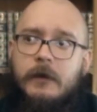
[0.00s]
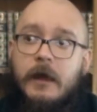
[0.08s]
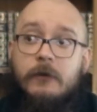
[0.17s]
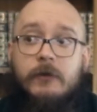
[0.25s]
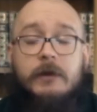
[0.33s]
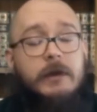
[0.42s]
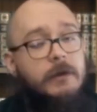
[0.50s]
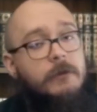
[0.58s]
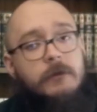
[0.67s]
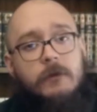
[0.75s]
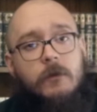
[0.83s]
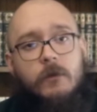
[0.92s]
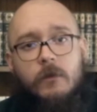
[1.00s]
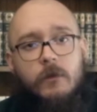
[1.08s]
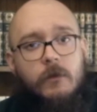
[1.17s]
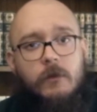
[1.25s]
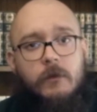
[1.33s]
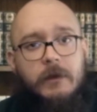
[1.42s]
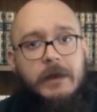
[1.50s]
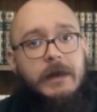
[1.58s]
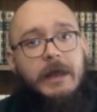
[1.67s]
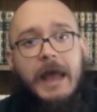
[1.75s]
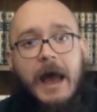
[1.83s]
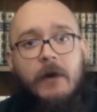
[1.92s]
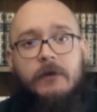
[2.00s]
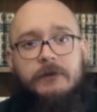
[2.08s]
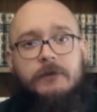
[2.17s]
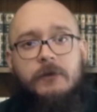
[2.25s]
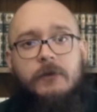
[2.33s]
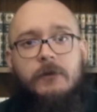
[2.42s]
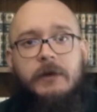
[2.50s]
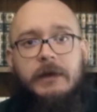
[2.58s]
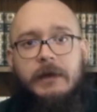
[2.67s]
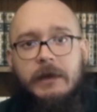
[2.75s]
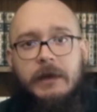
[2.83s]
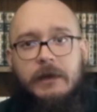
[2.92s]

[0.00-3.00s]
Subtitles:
really getting out of school and getting